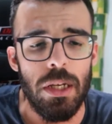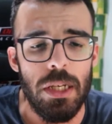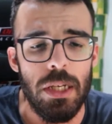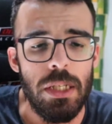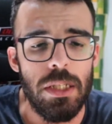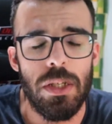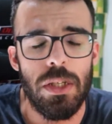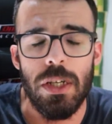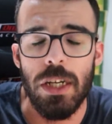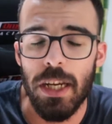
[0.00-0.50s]

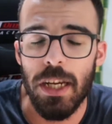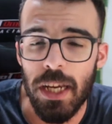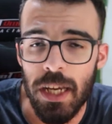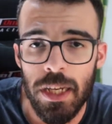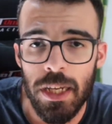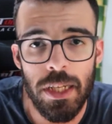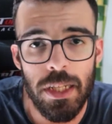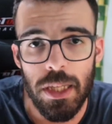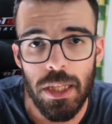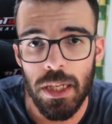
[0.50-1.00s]
Is there
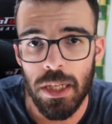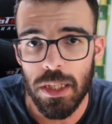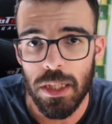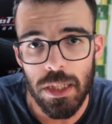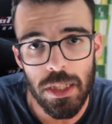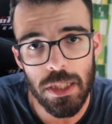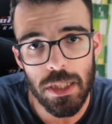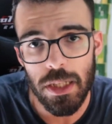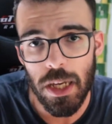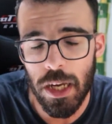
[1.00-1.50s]
anything
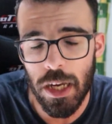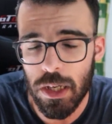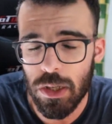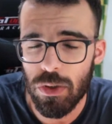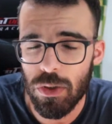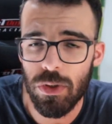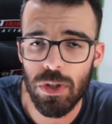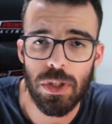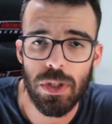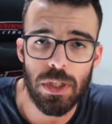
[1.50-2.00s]
this
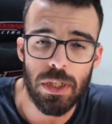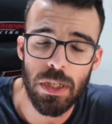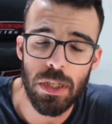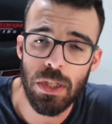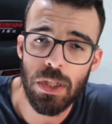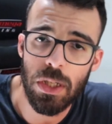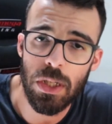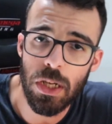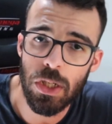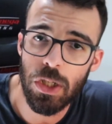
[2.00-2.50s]
actress
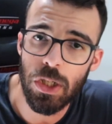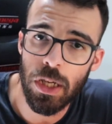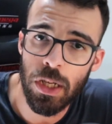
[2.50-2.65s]
can touch